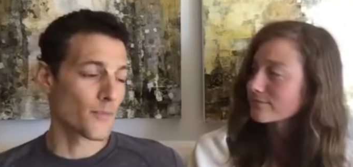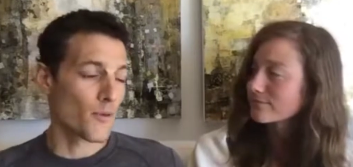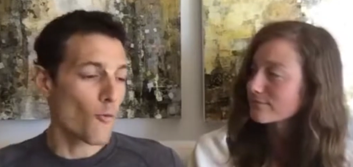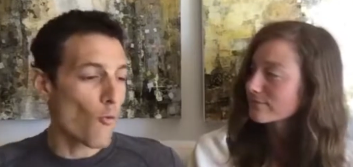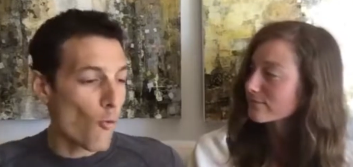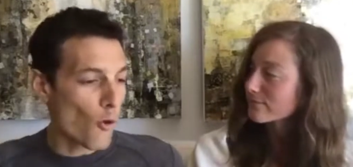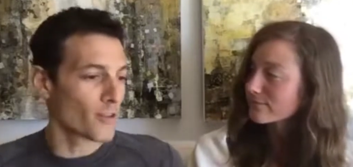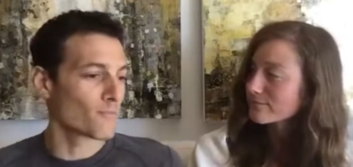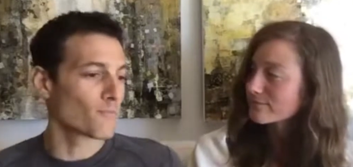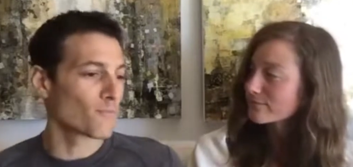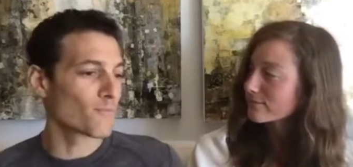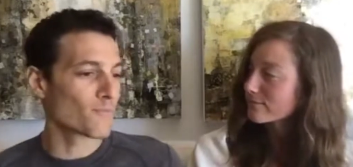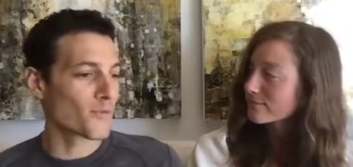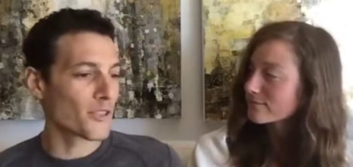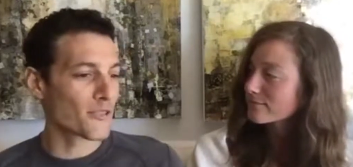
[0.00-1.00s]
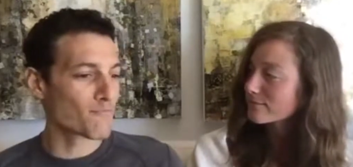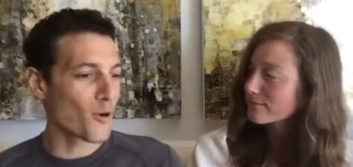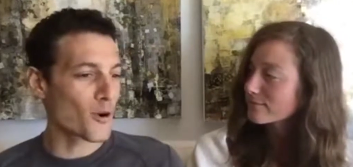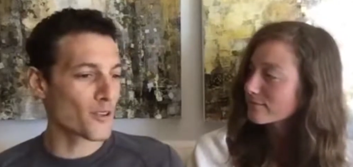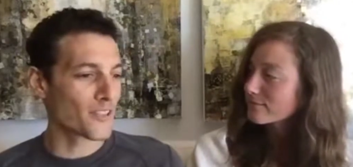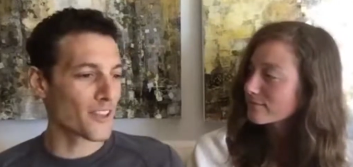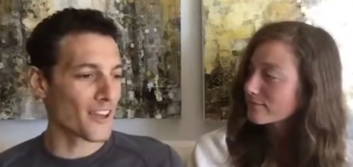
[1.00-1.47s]
Speaker 1: One more
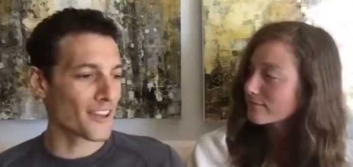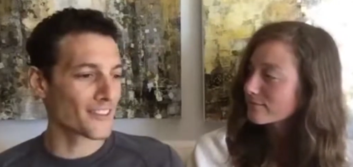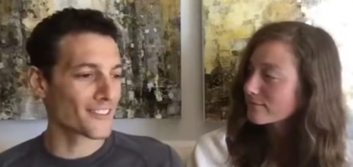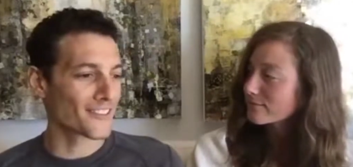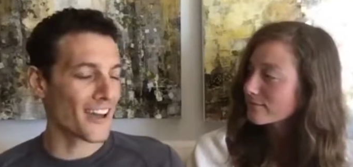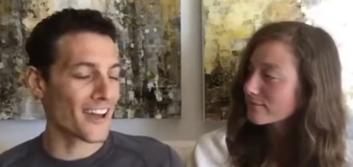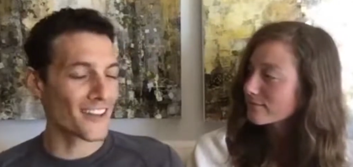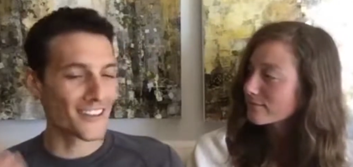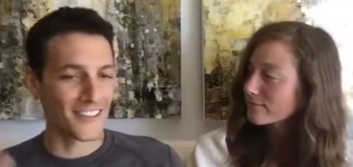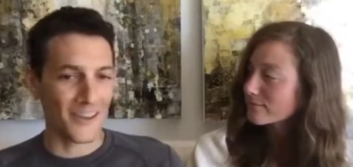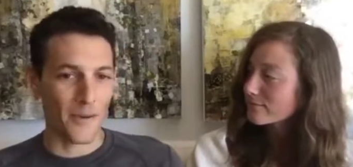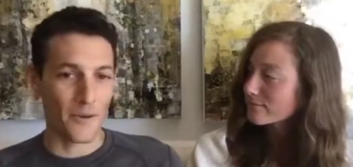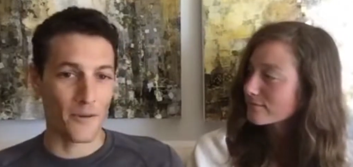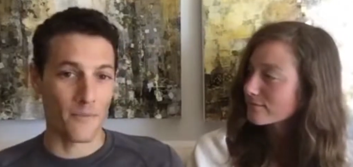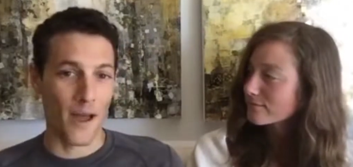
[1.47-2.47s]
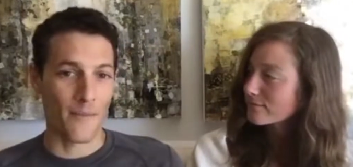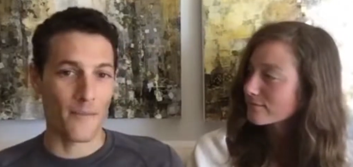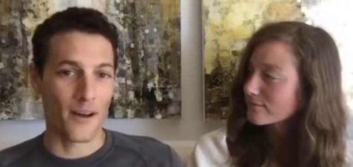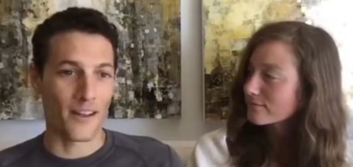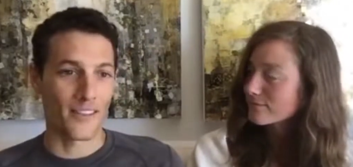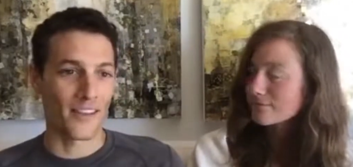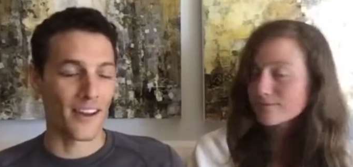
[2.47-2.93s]
thing that is coming to my
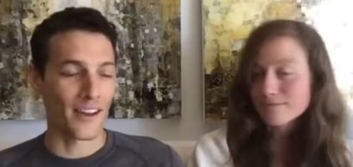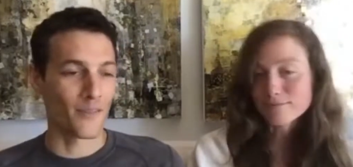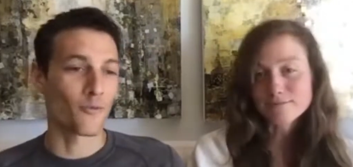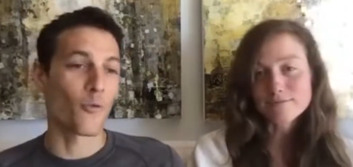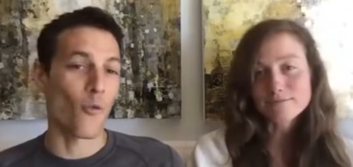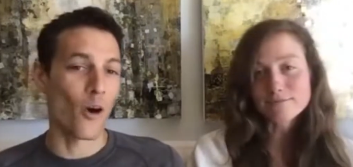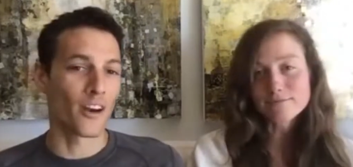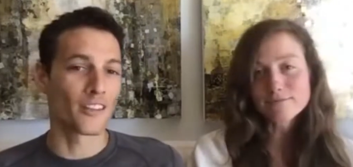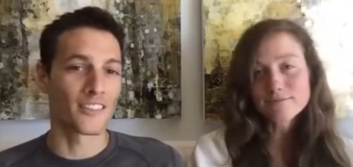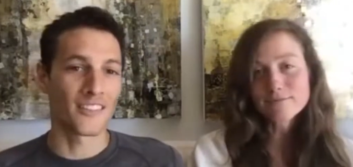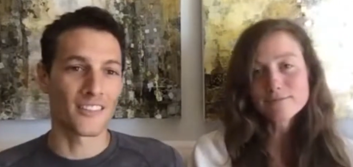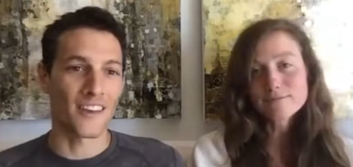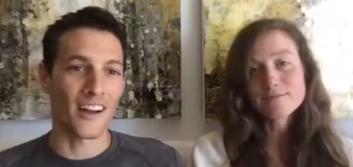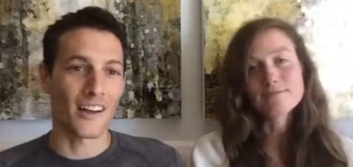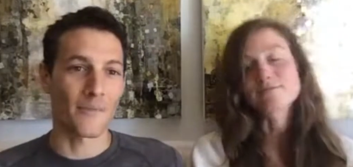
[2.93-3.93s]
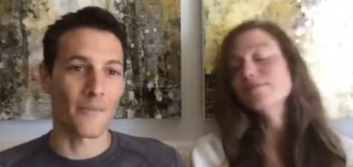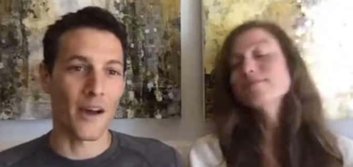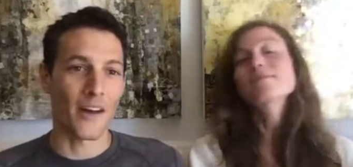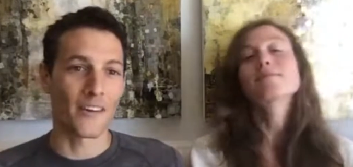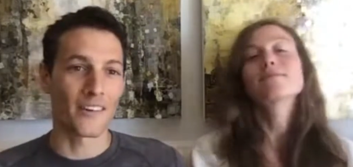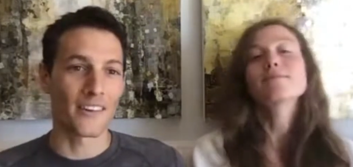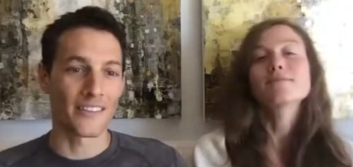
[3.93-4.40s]
mind that I wanted to talk
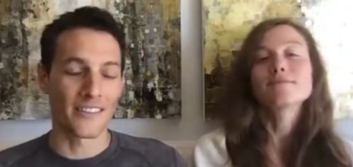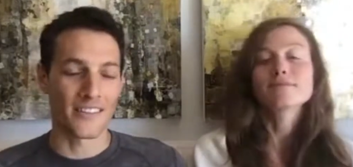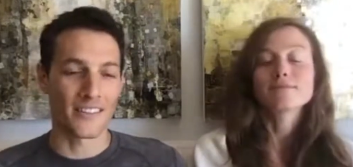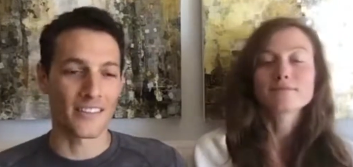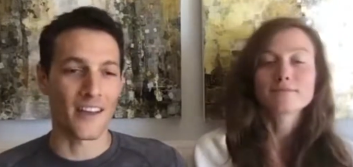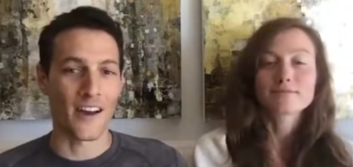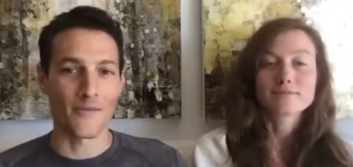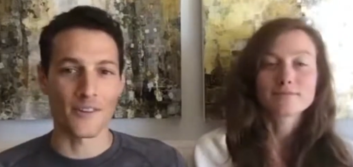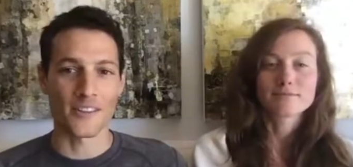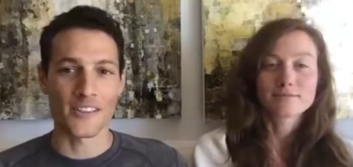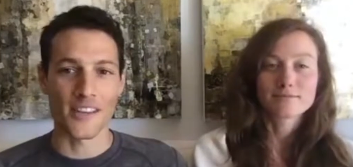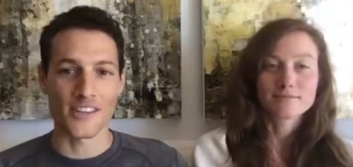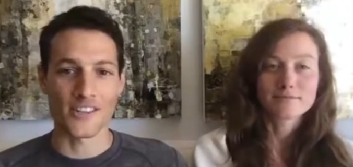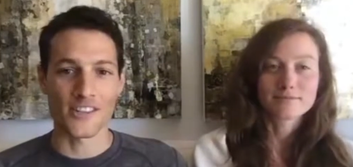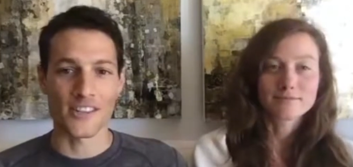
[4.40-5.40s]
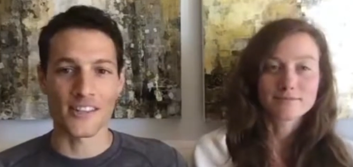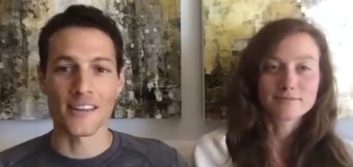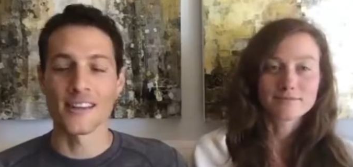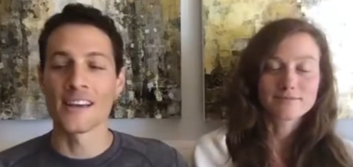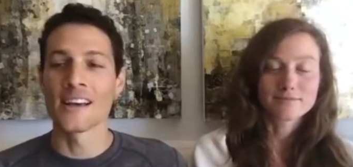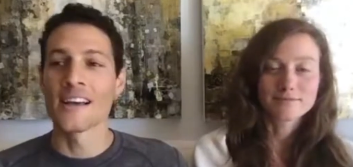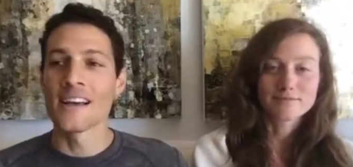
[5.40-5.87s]
about in this conversation
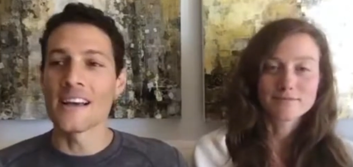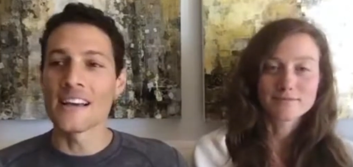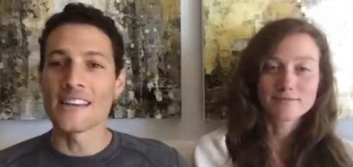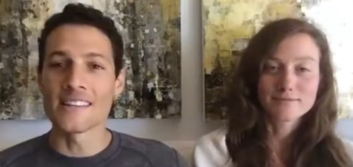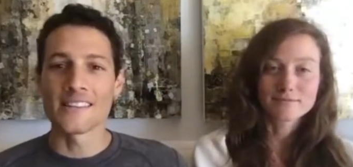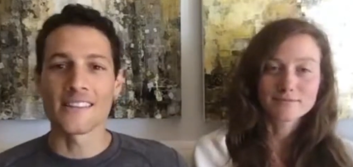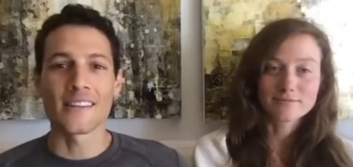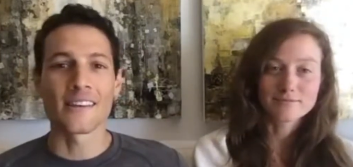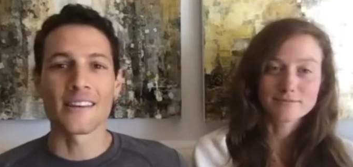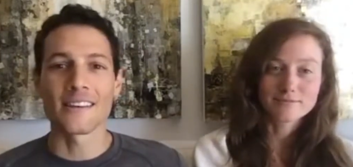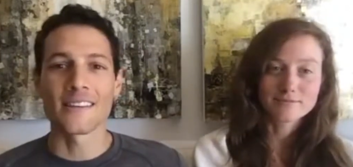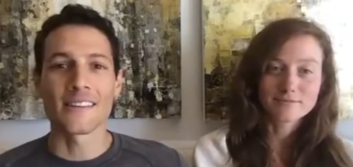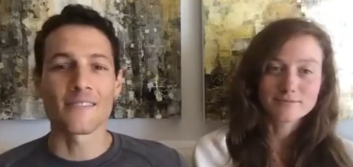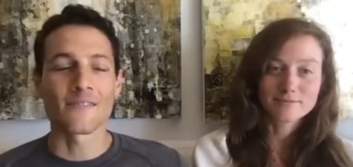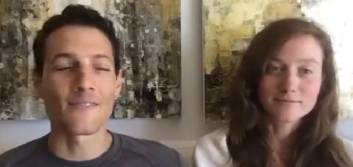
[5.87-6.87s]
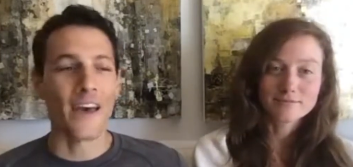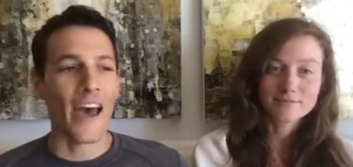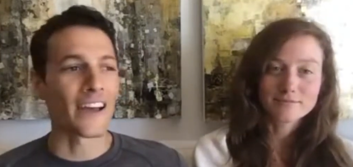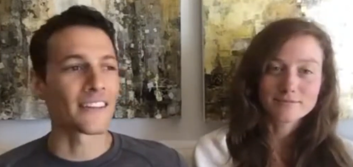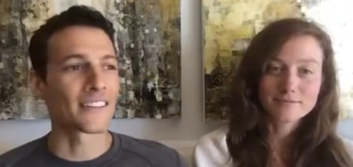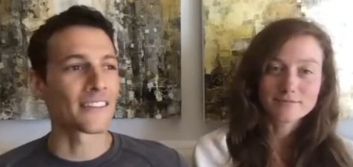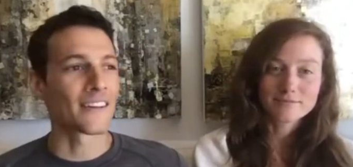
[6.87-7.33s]
is the, the
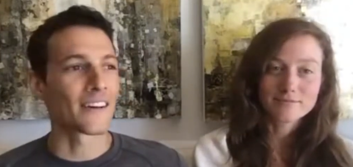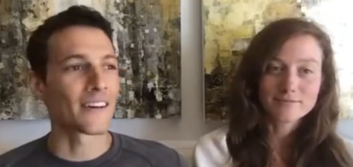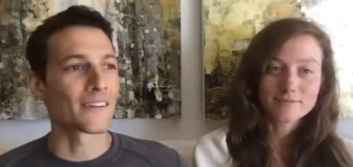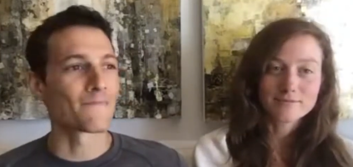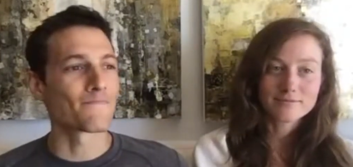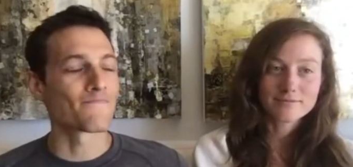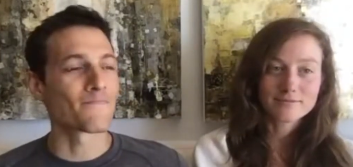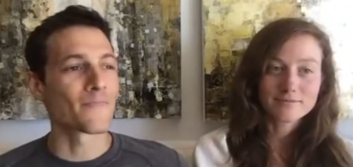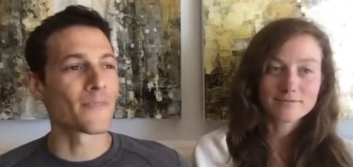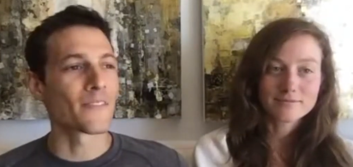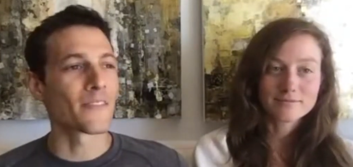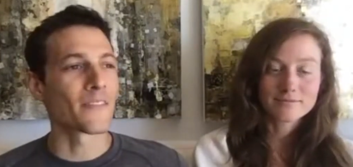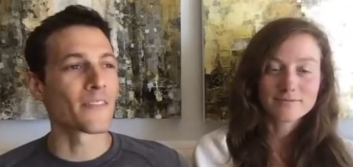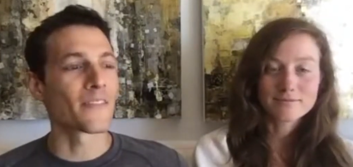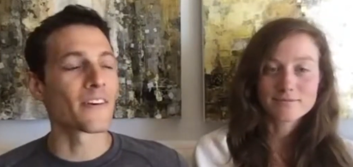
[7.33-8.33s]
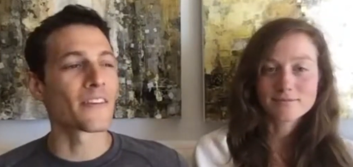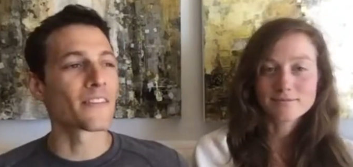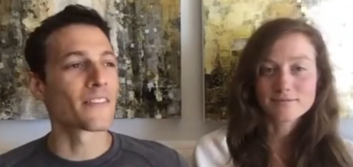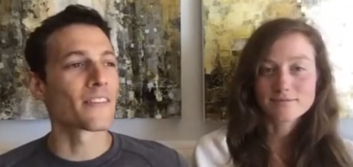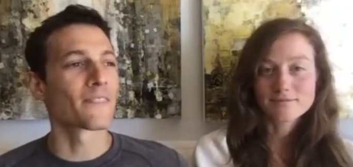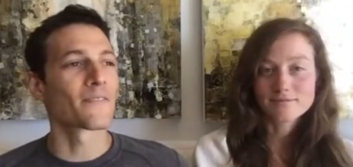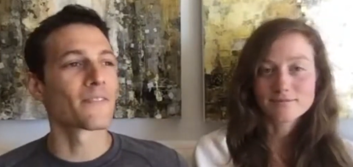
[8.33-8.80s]
fact um, that
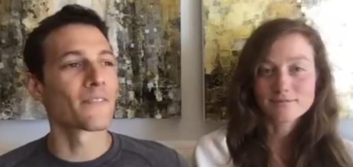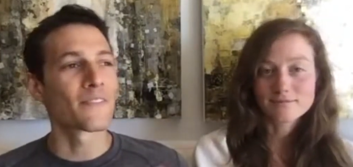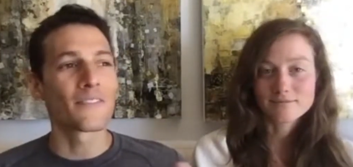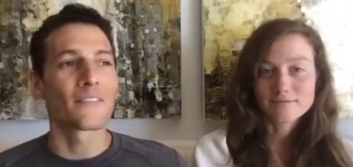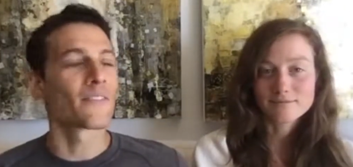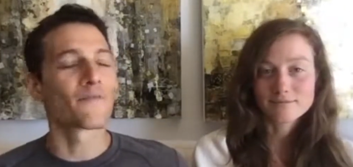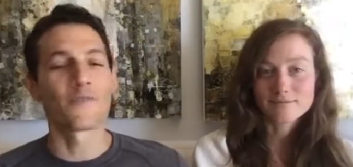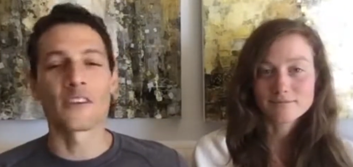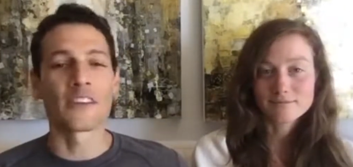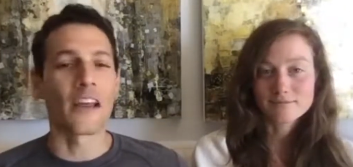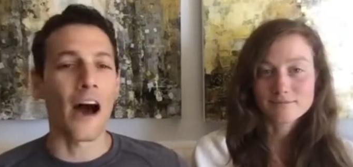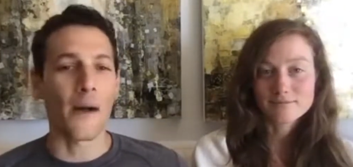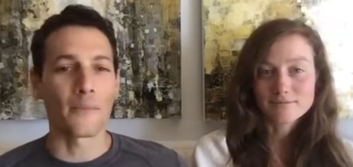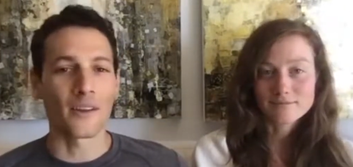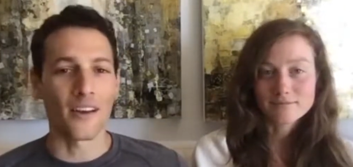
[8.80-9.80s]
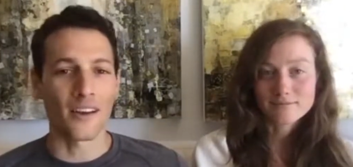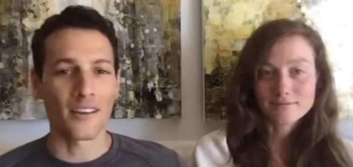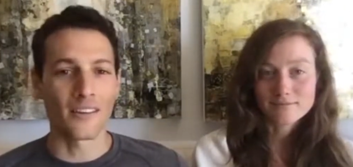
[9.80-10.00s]
the phenomenon